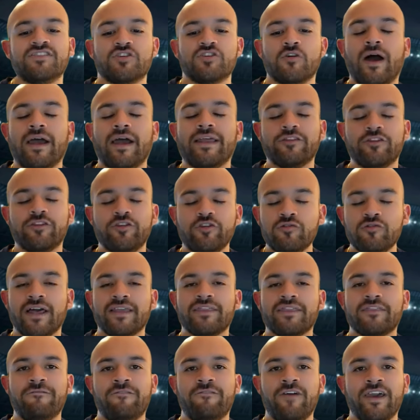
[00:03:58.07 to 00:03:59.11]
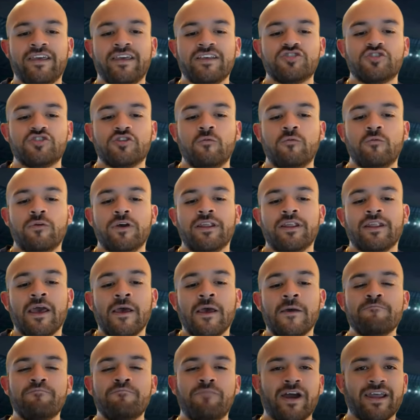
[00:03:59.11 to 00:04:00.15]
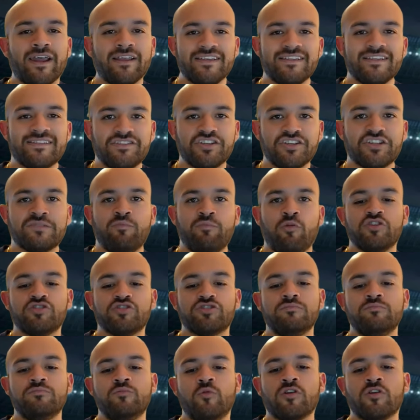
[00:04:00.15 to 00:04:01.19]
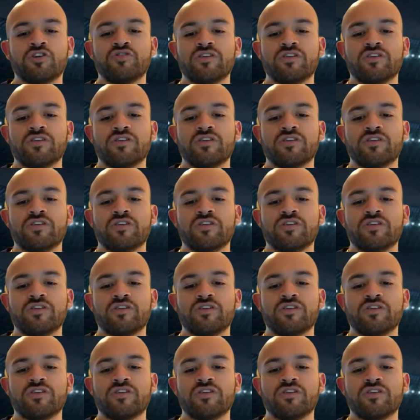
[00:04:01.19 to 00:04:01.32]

So I do like the Vikings to win by at least six points or more.